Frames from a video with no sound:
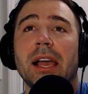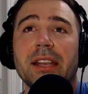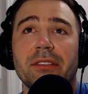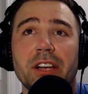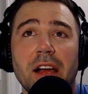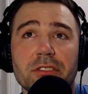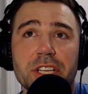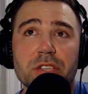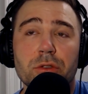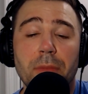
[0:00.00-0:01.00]
I had to have a
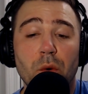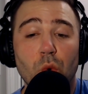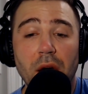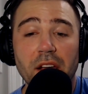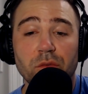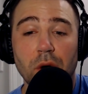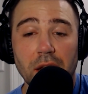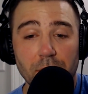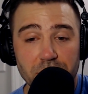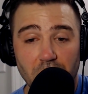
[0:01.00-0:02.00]
conversation with my wife
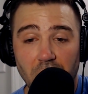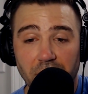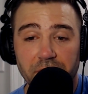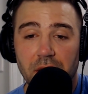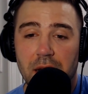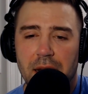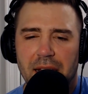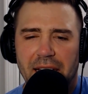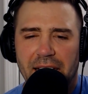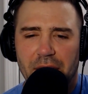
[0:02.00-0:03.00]
while I was off,
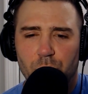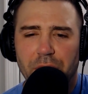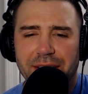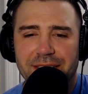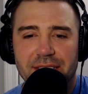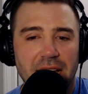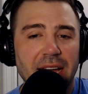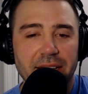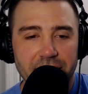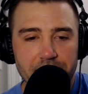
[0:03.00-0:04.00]
and we had
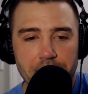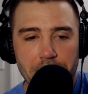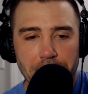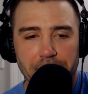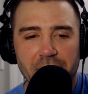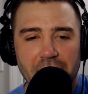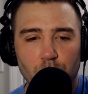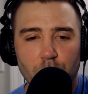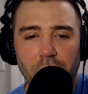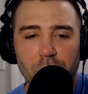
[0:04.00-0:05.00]
decided
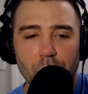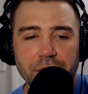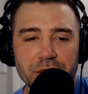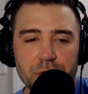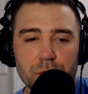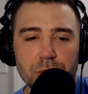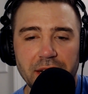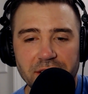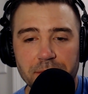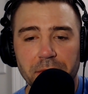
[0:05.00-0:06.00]
that we are going to
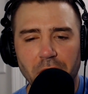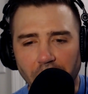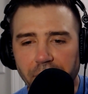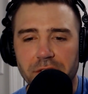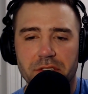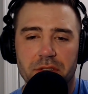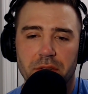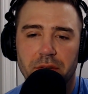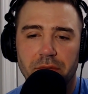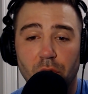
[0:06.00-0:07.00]
get some
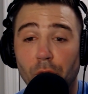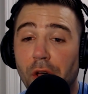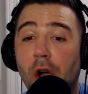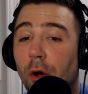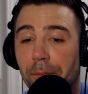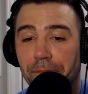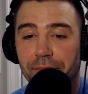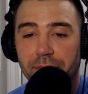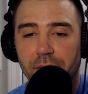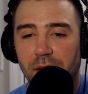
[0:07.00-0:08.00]
gutters for the home.
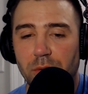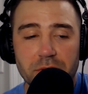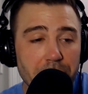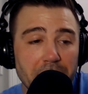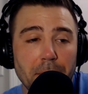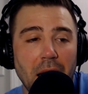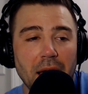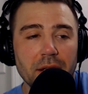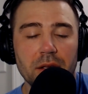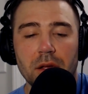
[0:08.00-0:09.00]
It was a big
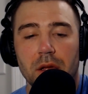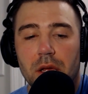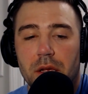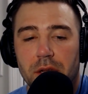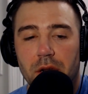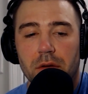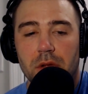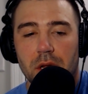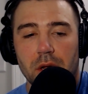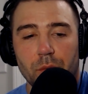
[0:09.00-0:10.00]
buy.
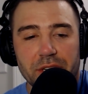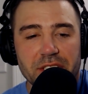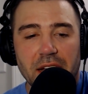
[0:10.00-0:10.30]
We